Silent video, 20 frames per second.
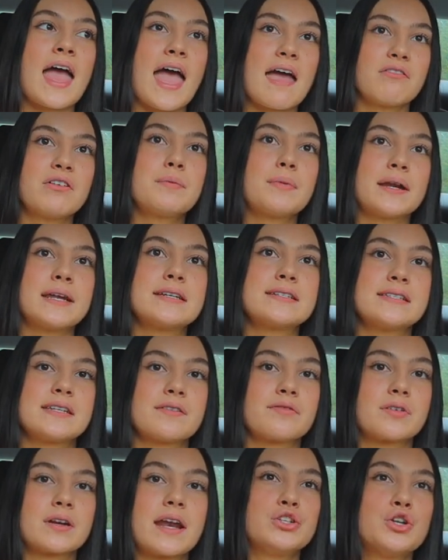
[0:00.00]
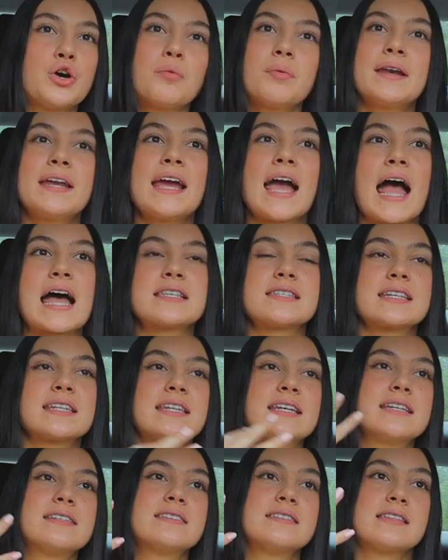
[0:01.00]
everybody is different. Nobody has like
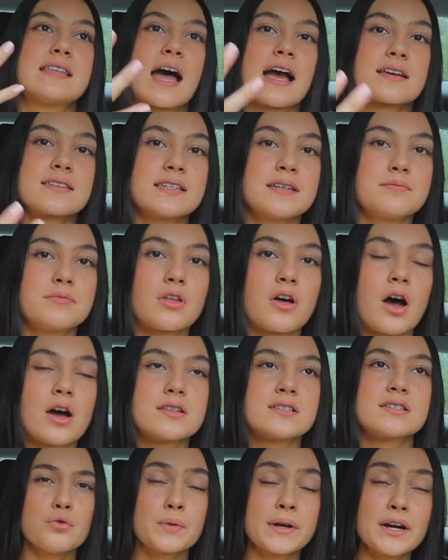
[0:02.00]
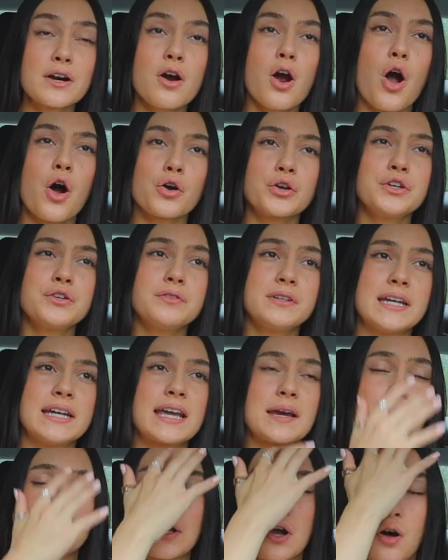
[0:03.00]
the exact same thoughts. We are all unique
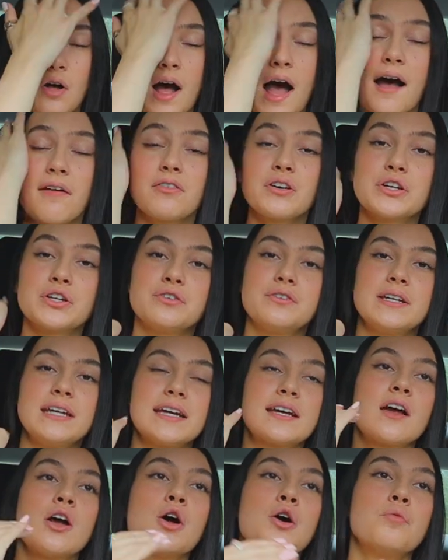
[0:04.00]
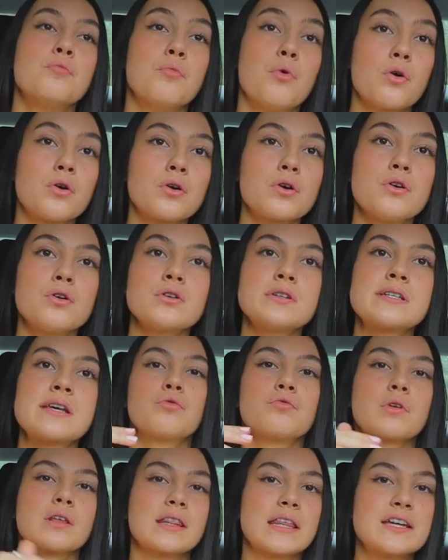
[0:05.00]
and we all have our unique morals,
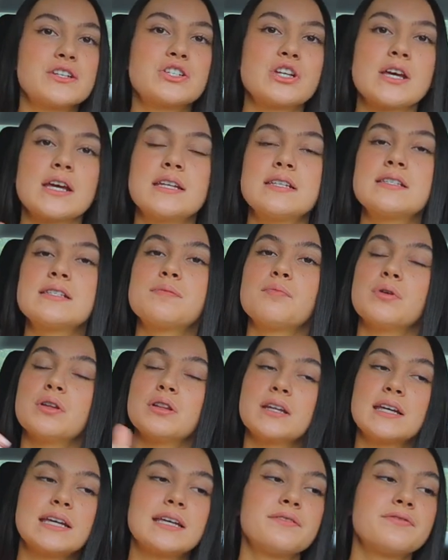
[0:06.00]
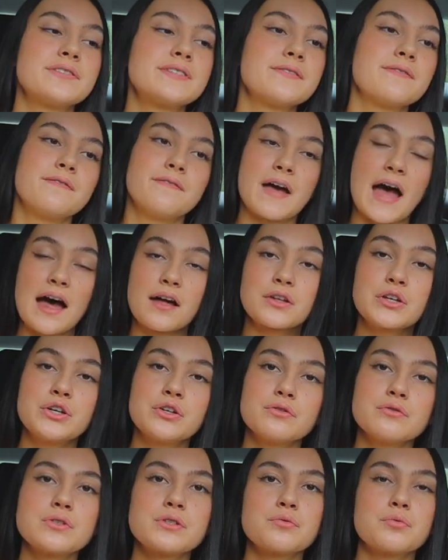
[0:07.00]
religions, beliefs,
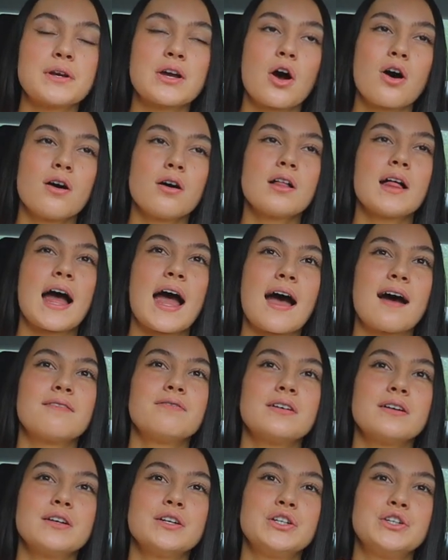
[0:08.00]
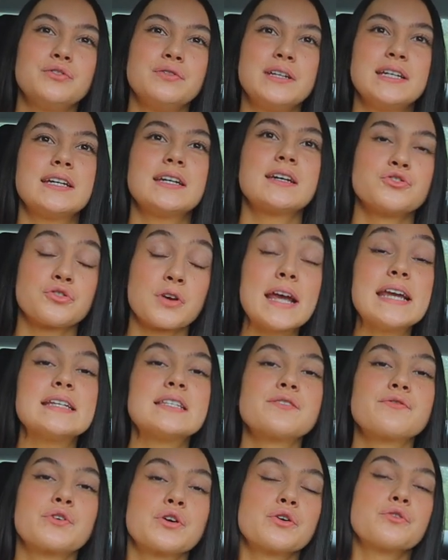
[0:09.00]
values. We all have unique
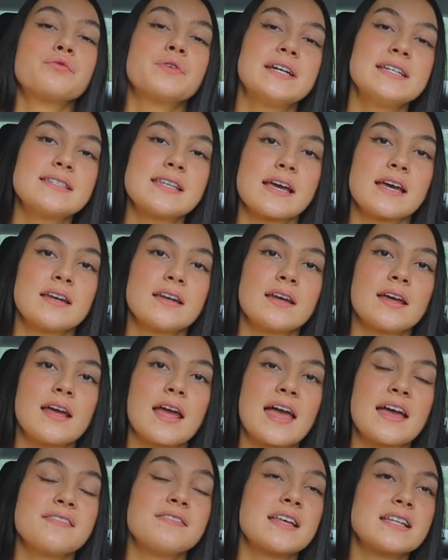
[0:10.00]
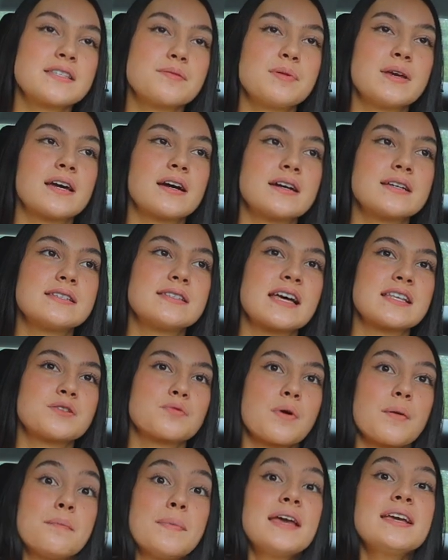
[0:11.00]
traits for a reason. And that's because that's
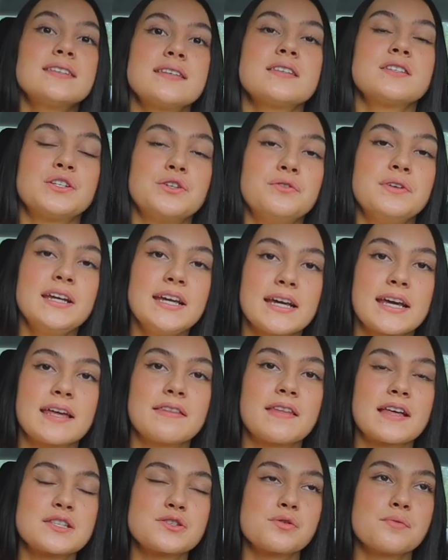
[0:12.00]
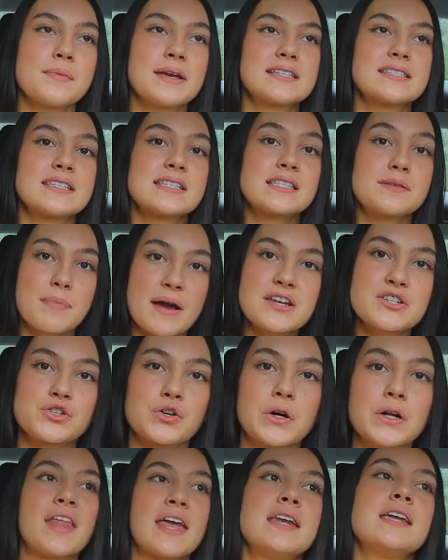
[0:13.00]
what makes us unique and that's what makes us
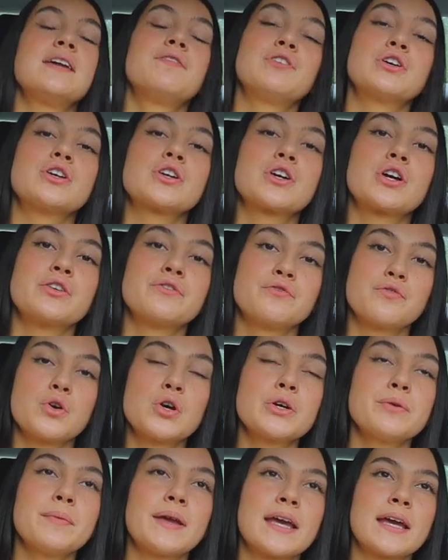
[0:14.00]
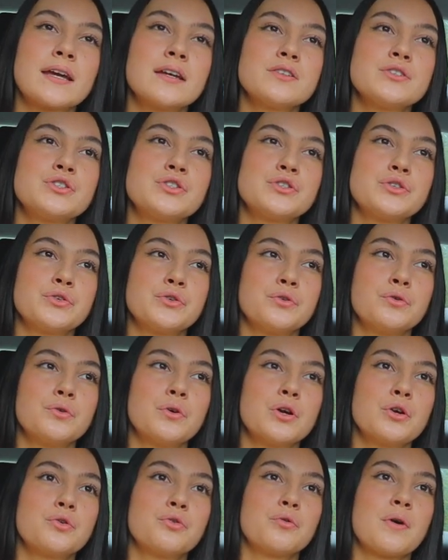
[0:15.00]
special. And if you're conforming to
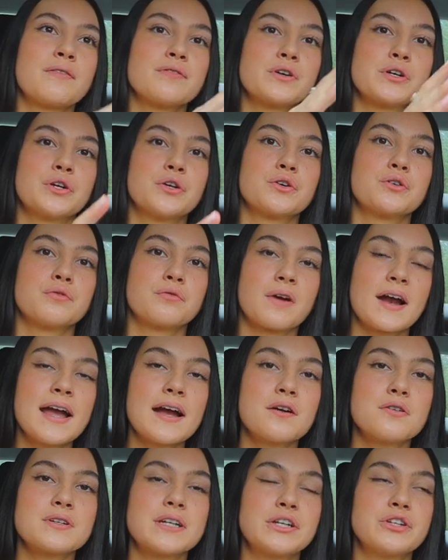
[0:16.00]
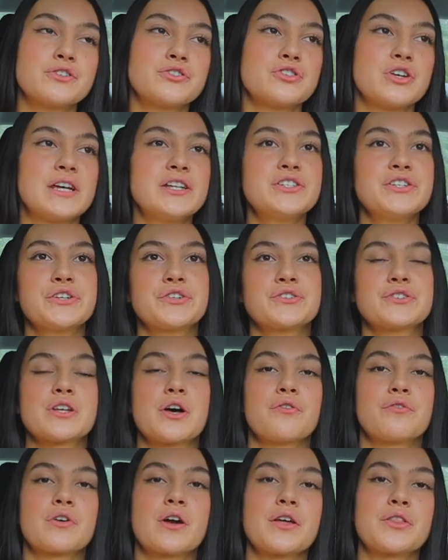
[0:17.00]
whoever you're around and you're changing
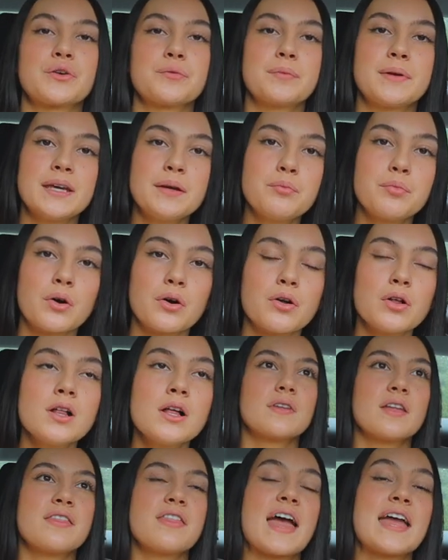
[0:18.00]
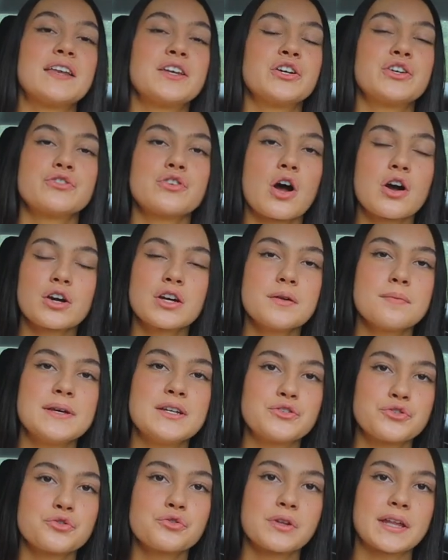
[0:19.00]
yourself for other people, then you're not going to be
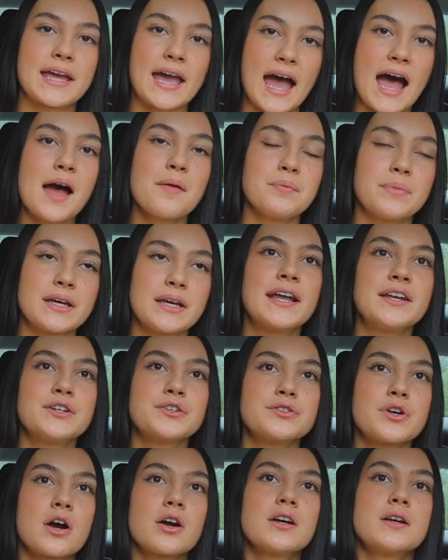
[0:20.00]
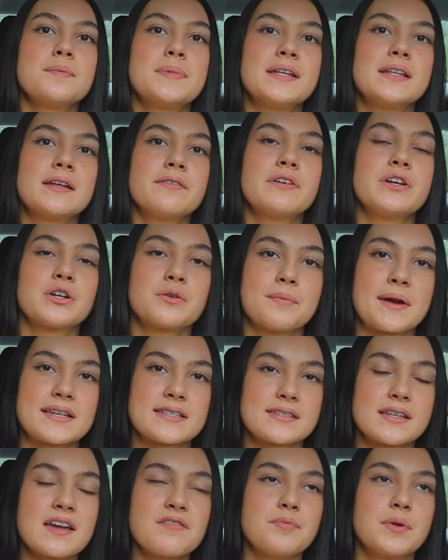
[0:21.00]
truly happy and you're not going to be living your
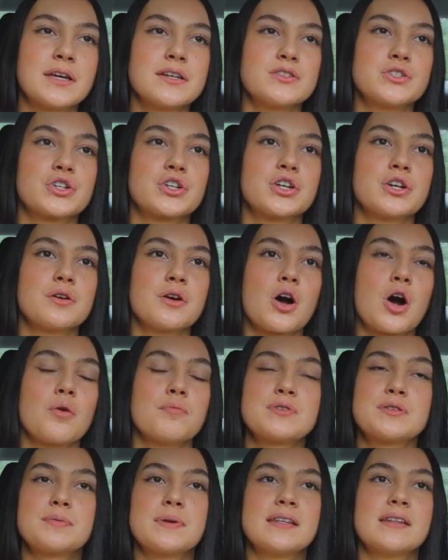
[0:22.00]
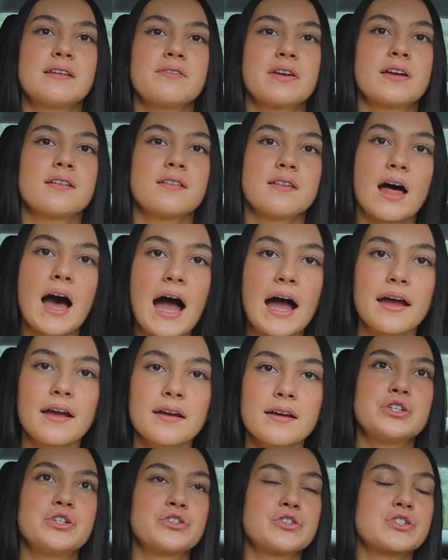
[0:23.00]
best life because you're gonna almost be living a lie.
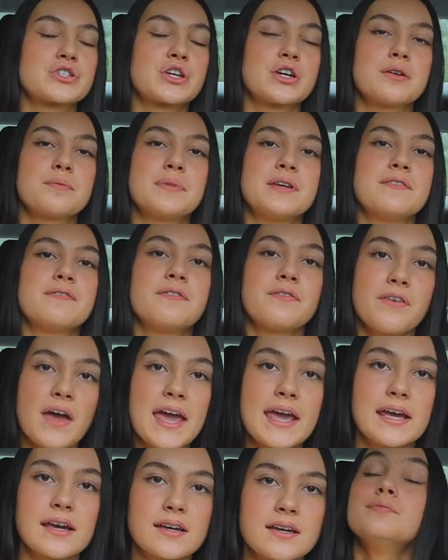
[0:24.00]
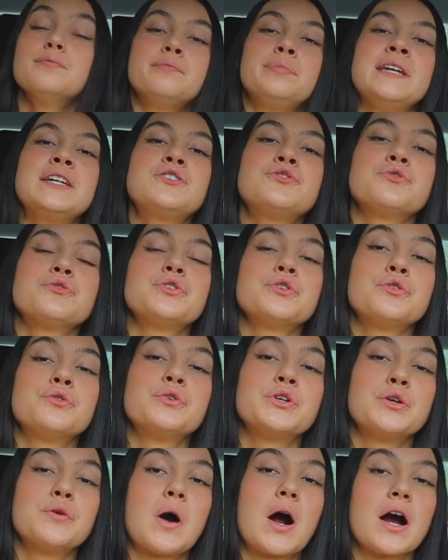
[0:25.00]
You're just gonna be fake. Be true to who
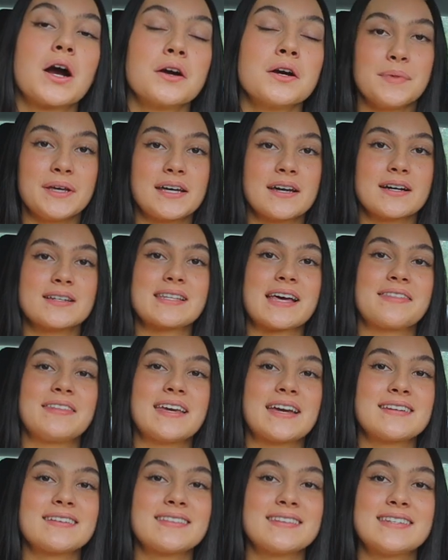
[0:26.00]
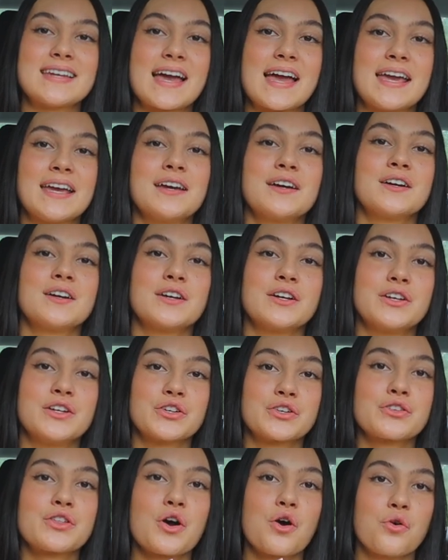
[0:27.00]
you are because at the end of the day,
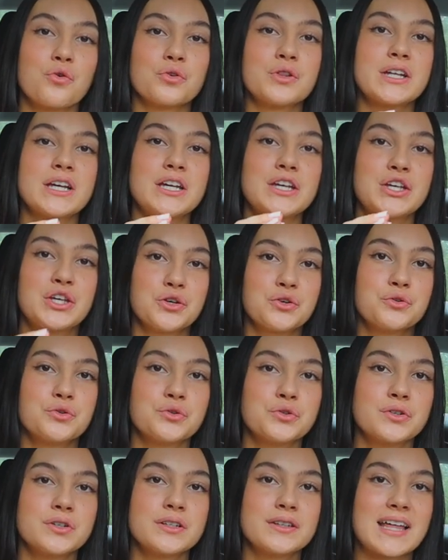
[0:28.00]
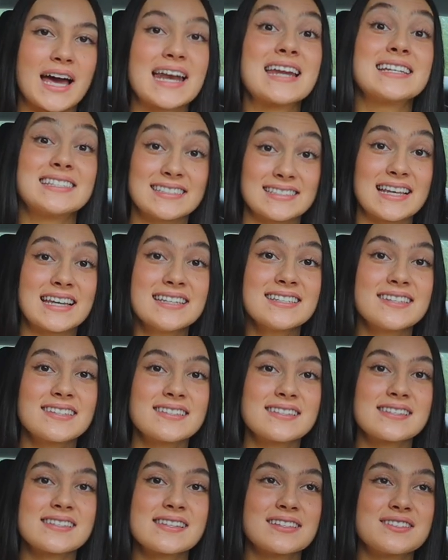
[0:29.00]
you're the only you that
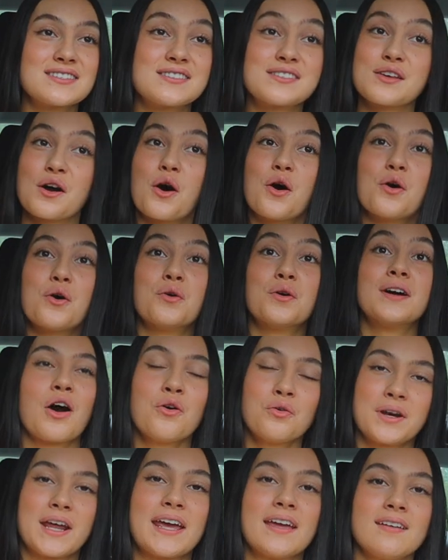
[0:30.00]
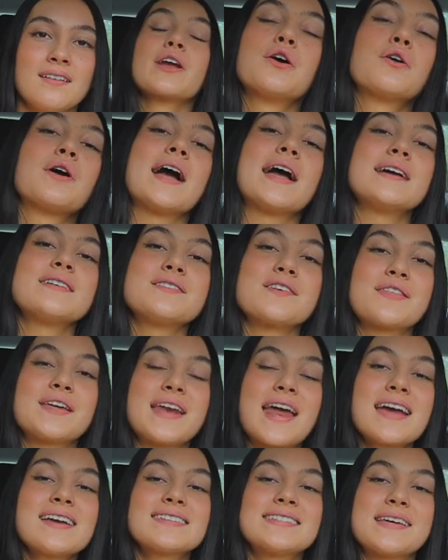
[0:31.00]
exists. So own it. Okay, so the
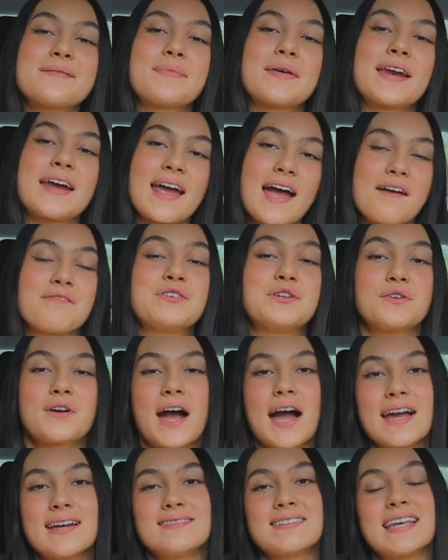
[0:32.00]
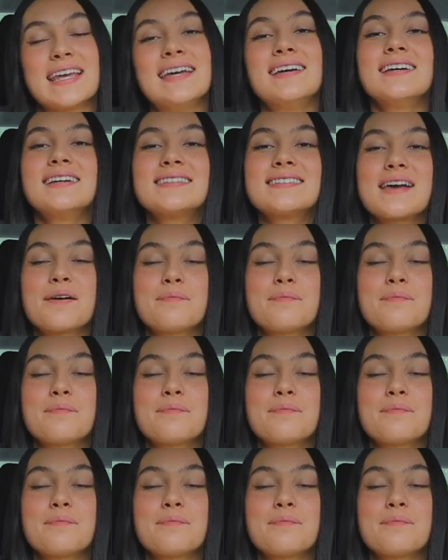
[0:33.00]
next tip that I have for you guys is